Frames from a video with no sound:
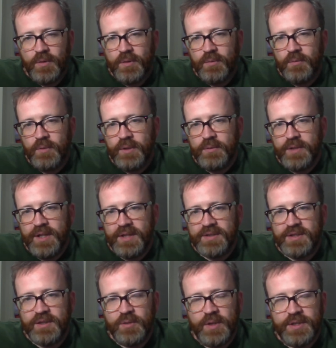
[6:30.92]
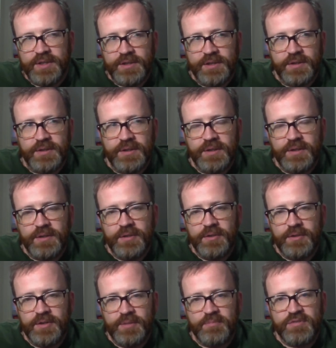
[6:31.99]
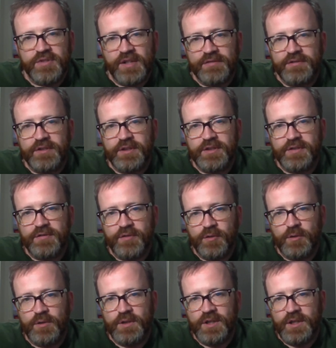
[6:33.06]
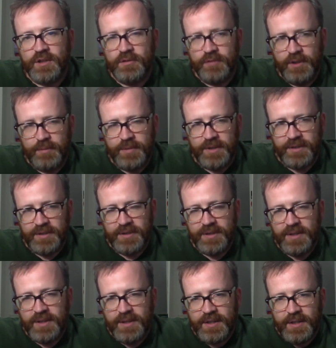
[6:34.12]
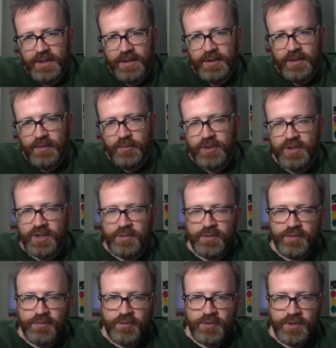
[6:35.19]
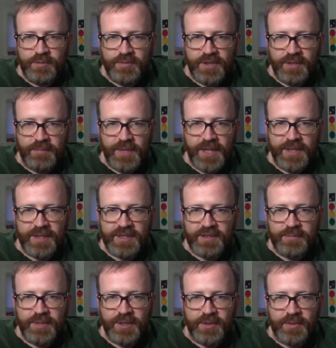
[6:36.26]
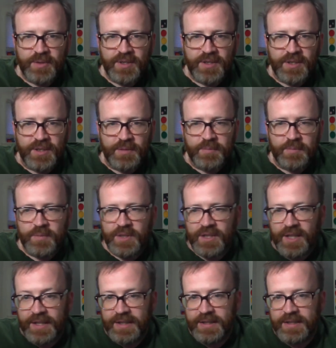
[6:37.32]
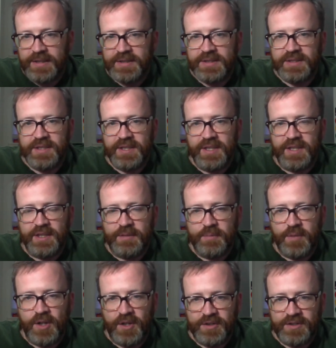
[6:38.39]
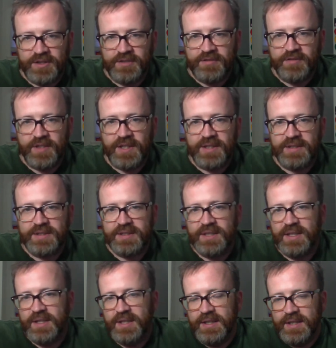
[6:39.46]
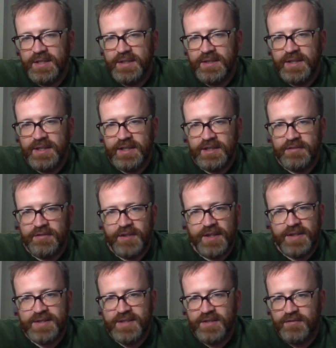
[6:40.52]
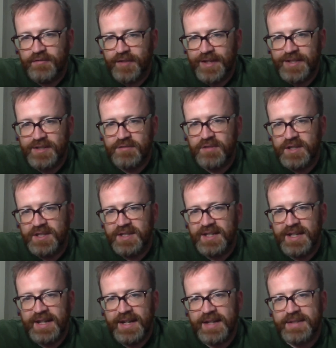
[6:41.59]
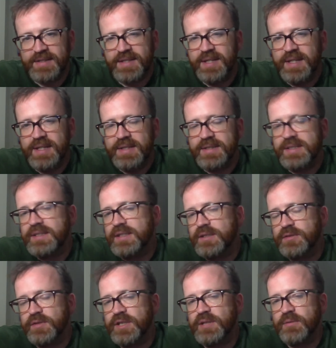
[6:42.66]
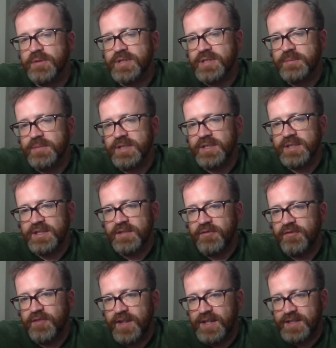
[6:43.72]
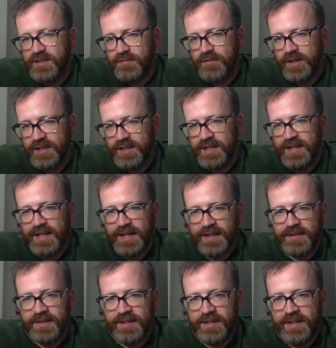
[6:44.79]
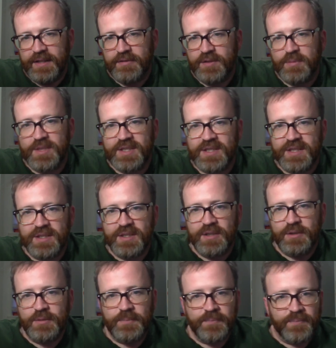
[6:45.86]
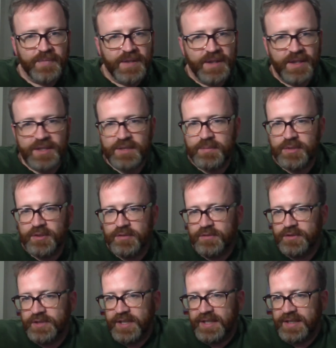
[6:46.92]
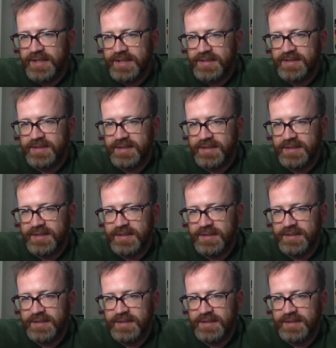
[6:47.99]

When we ask a question, there's a preference for agreement. We talked before in pragmatics about politeness and positive face and negative face and face-threatening acts. Disagreeing with somebody is a face-threatening act. If somebody said to you, "It's a beautiful day, isn't it?"